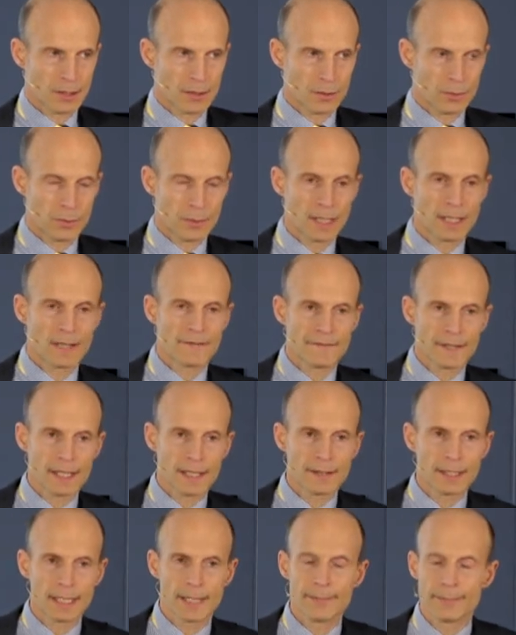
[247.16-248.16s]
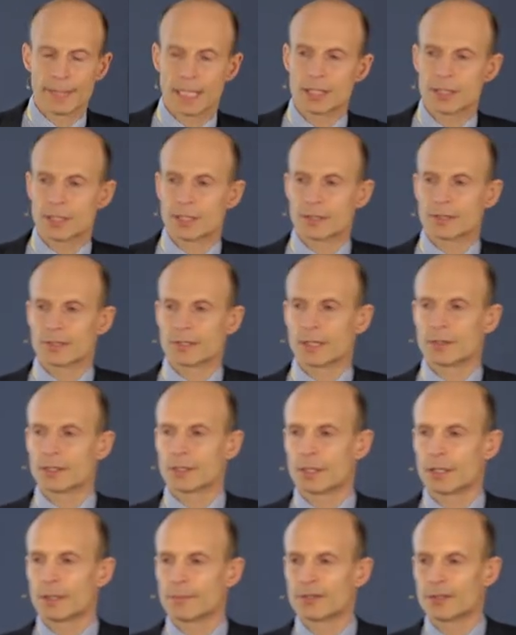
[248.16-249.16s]
We are very ambitious in
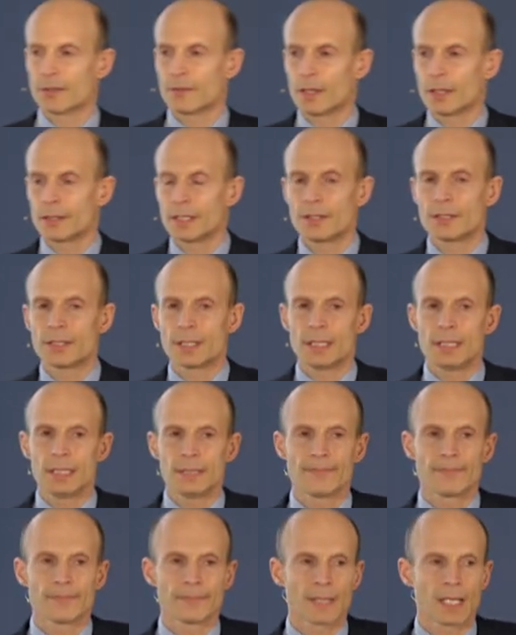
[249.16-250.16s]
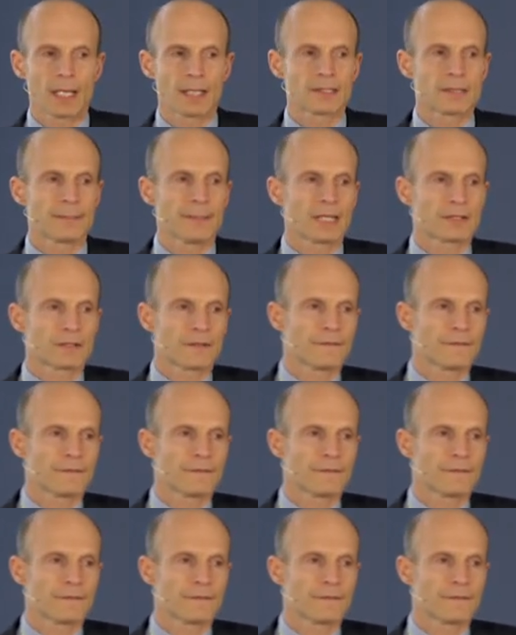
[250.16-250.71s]
terms of R&D. As a matter of